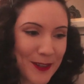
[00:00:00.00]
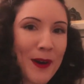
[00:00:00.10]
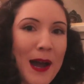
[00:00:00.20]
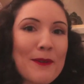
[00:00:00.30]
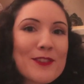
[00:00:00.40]

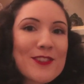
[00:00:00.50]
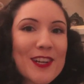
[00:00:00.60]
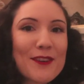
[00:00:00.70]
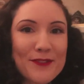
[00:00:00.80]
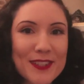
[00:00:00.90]
Why would you
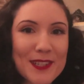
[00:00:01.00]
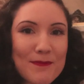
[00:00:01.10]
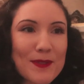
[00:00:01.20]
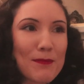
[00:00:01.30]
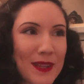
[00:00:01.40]
not
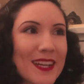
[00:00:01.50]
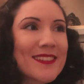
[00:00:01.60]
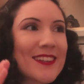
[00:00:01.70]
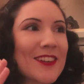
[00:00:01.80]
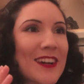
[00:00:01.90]
film the place that